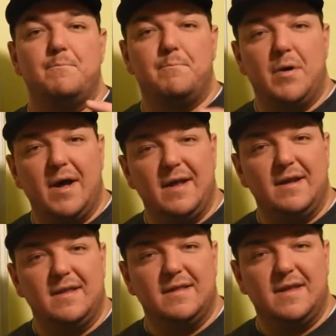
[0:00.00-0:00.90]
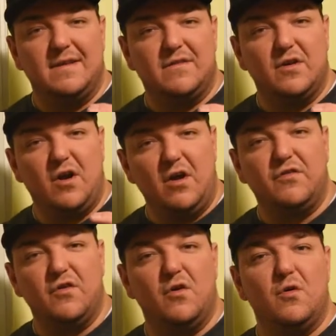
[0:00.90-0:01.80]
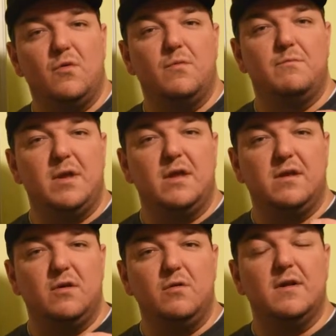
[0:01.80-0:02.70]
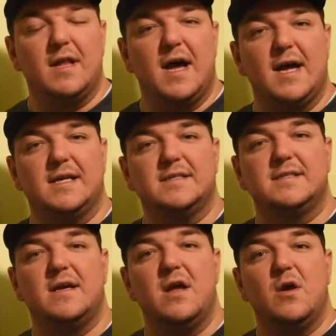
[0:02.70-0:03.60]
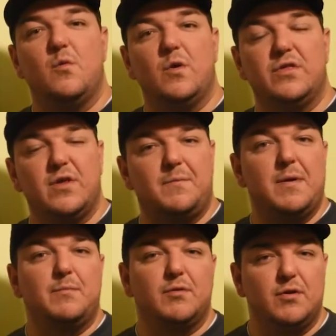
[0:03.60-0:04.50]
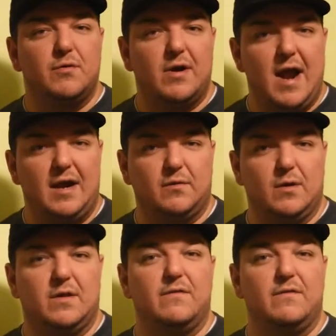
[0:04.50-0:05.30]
but these could also be utilized with the people you interact with.